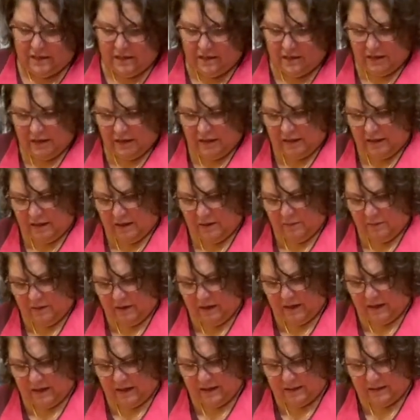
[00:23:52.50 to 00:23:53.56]
And then when you
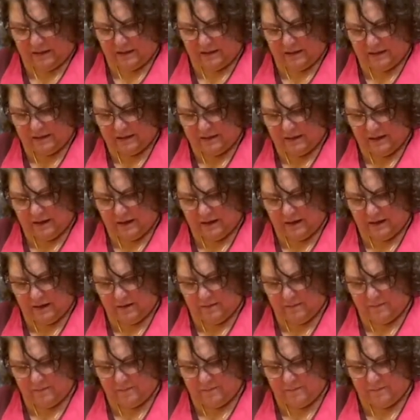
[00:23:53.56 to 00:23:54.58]
get to the top,